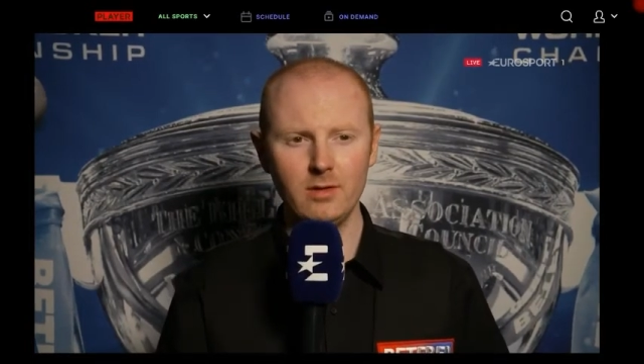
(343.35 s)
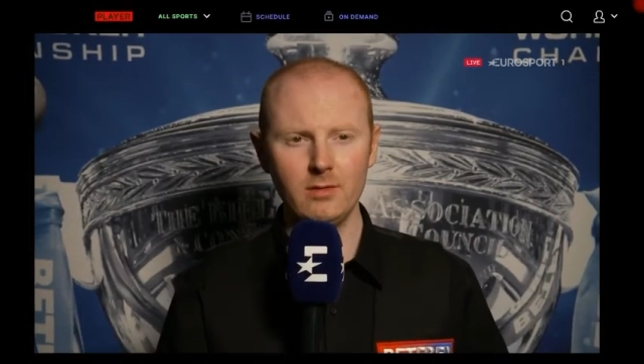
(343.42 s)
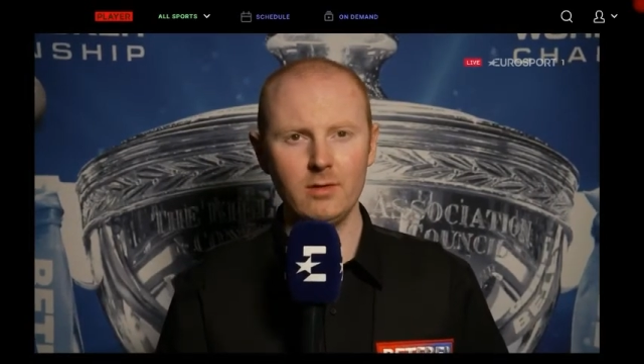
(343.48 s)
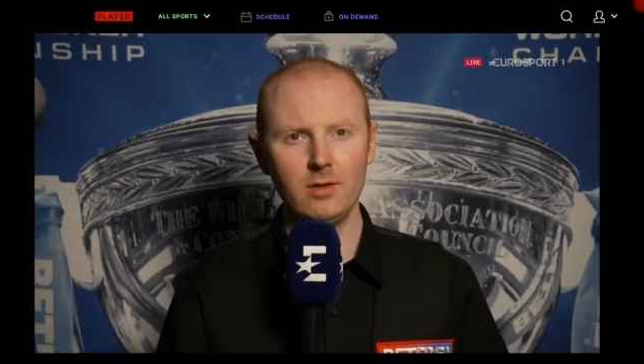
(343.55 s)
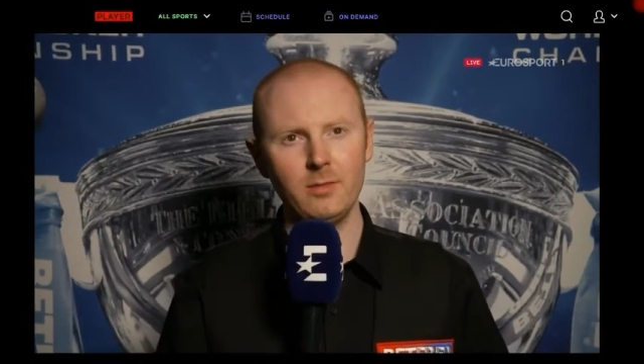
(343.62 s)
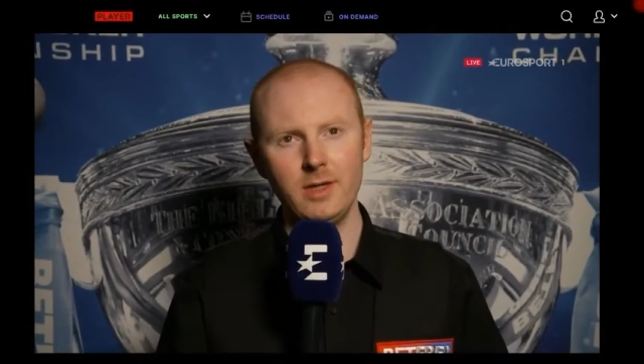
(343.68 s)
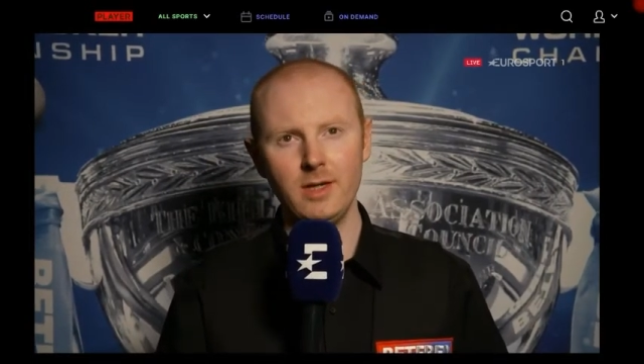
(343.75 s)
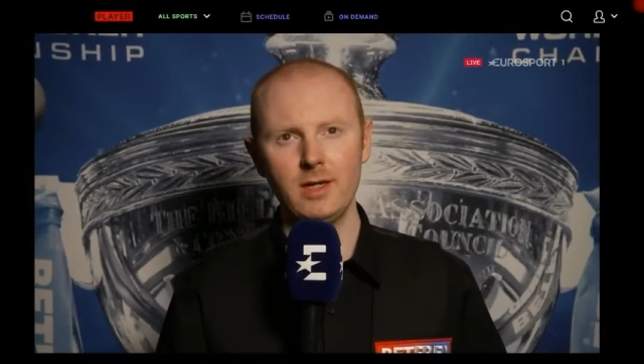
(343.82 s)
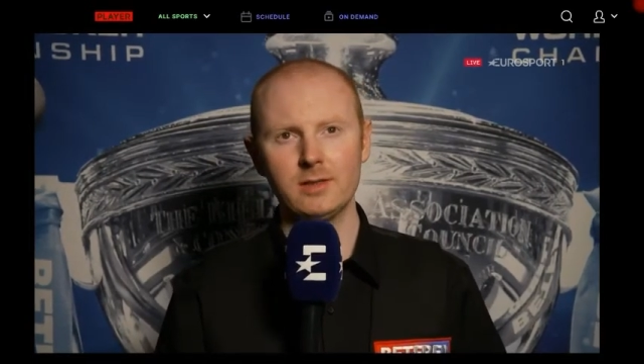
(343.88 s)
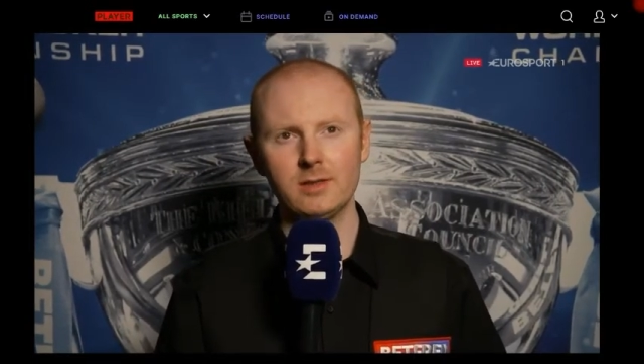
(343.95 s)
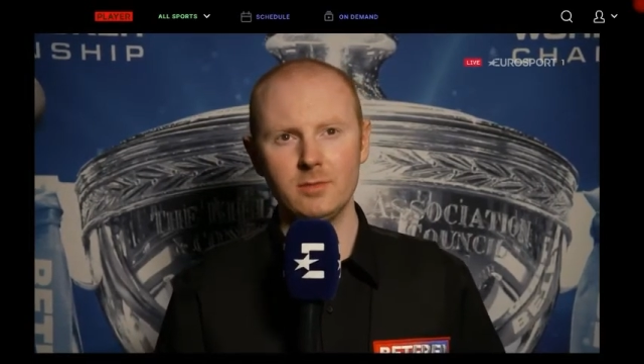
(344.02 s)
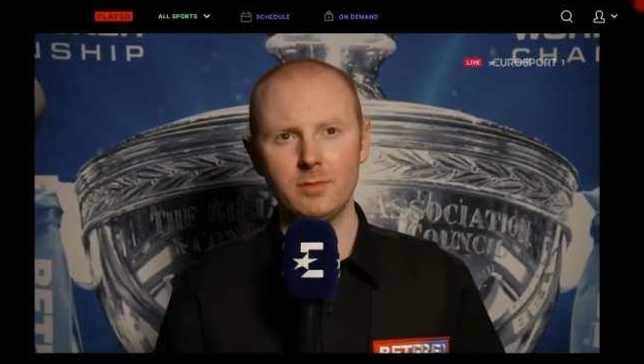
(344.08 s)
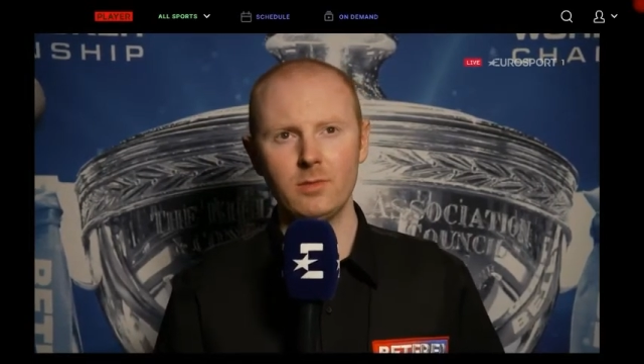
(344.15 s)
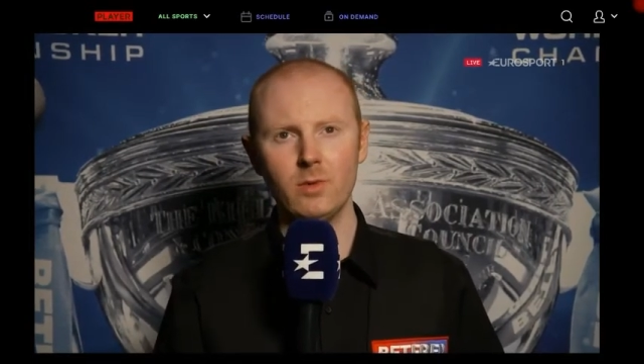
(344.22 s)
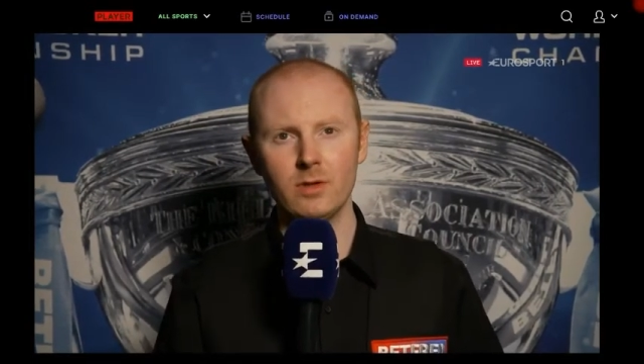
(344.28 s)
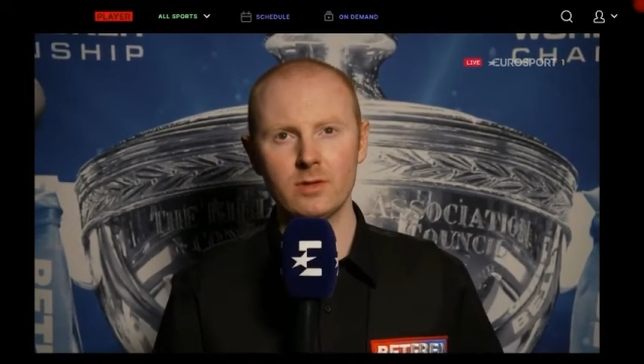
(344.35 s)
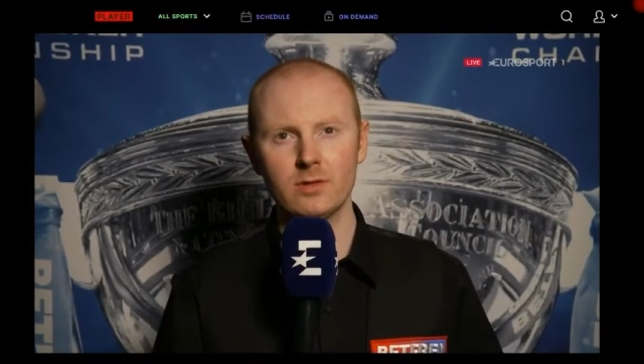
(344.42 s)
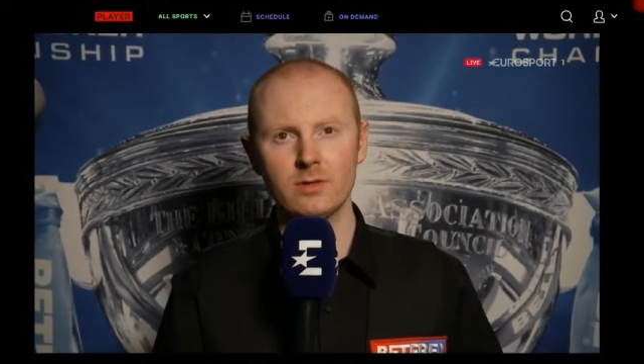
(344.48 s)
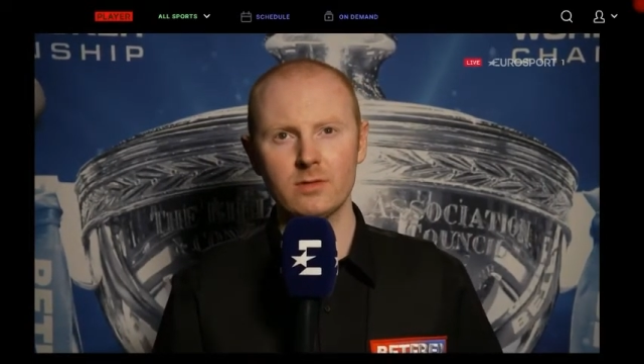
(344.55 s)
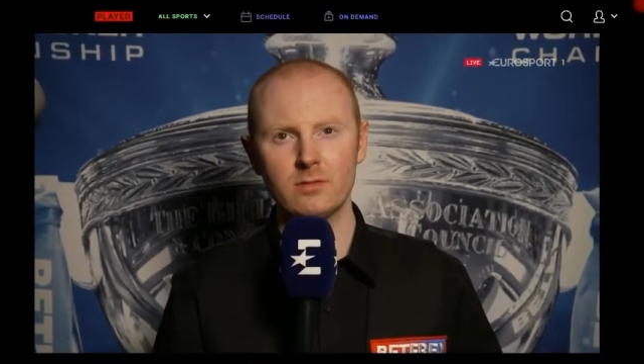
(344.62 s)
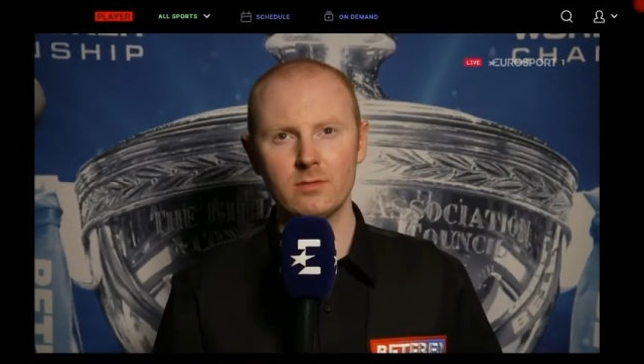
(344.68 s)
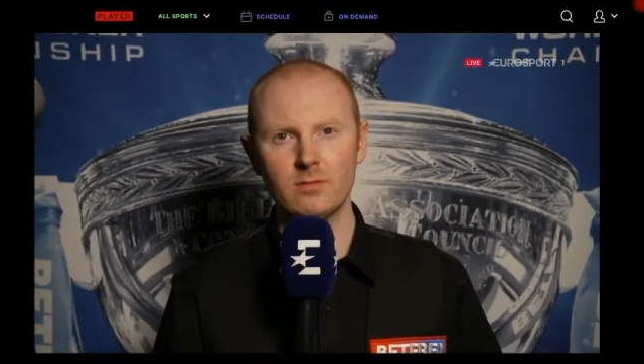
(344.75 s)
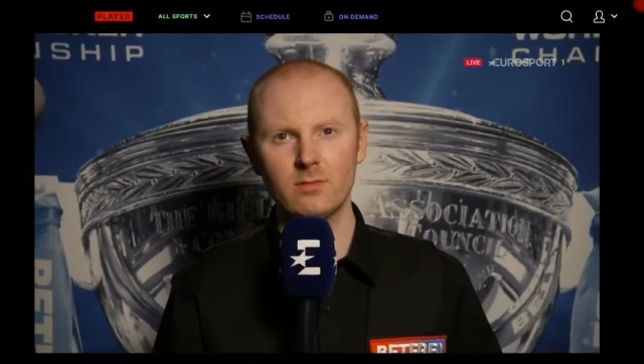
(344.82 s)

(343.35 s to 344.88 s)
I thought it might actually be worse.